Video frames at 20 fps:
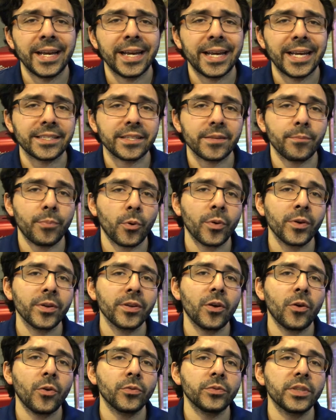it's
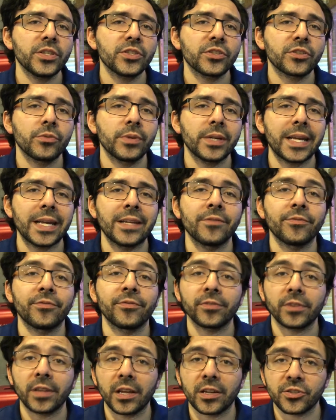important to only screw it in
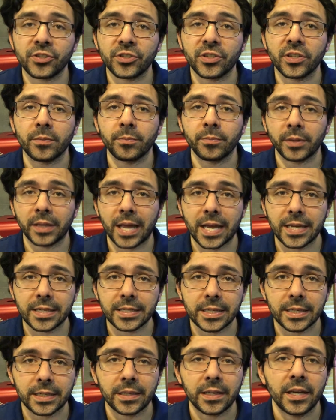flush to the
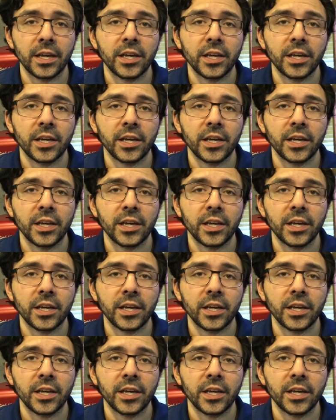plastic.